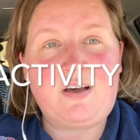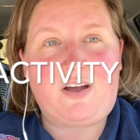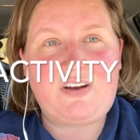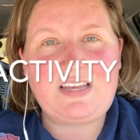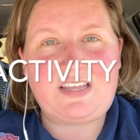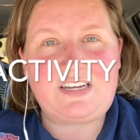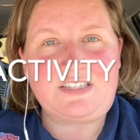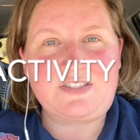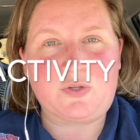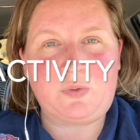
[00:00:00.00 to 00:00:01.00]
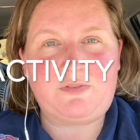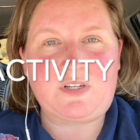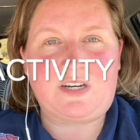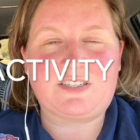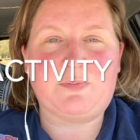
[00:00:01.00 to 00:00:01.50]
All right, ladies, so we've
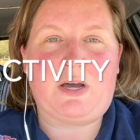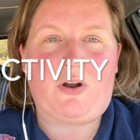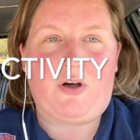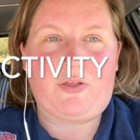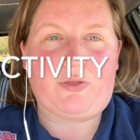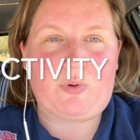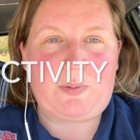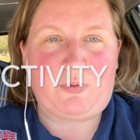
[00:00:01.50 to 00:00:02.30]
talked about all three